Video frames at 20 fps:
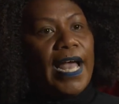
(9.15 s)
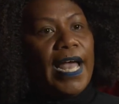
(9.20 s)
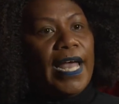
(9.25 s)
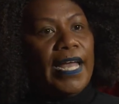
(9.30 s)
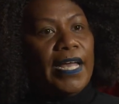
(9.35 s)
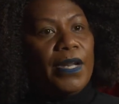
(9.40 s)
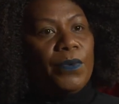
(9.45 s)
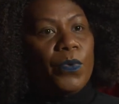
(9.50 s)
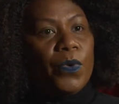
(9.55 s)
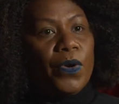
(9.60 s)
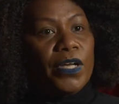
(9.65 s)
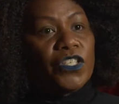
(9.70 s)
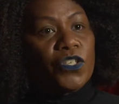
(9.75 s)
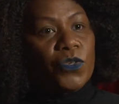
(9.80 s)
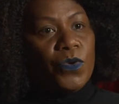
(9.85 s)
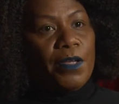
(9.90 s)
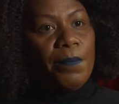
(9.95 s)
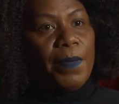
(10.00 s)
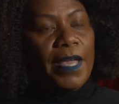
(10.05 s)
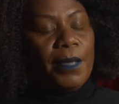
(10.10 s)
and
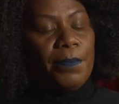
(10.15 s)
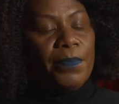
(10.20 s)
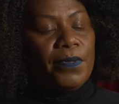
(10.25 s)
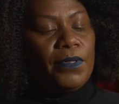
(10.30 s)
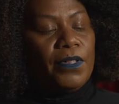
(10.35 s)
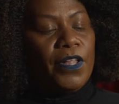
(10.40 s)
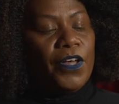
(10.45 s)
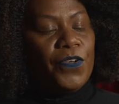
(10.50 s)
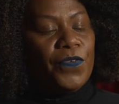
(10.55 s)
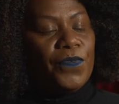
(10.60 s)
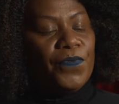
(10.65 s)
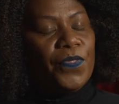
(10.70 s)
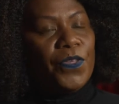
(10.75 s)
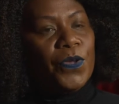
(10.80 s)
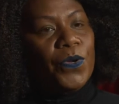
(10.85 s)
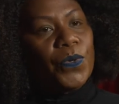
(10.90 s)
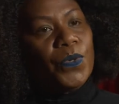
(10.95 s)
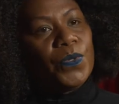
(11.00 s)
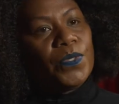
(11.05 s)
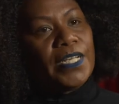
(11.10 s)
Wurundjeri people of the
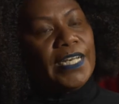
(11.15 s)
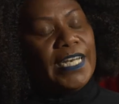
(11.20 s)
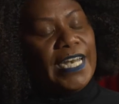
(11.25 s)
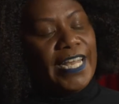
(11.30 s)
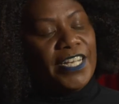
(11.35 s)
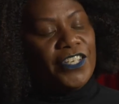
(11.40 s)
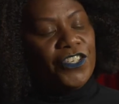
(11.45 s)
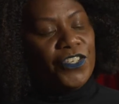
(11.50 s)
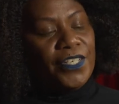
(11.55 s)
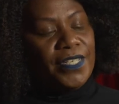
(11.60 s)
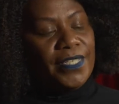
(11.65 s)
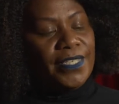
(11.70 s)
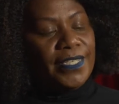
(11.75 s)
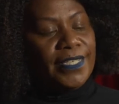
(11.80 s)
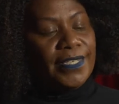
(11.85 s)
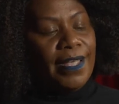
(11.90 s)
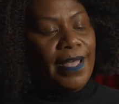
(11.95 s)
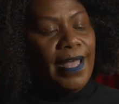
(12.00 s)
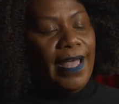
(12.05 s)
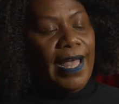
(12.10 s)
Kulin Nations.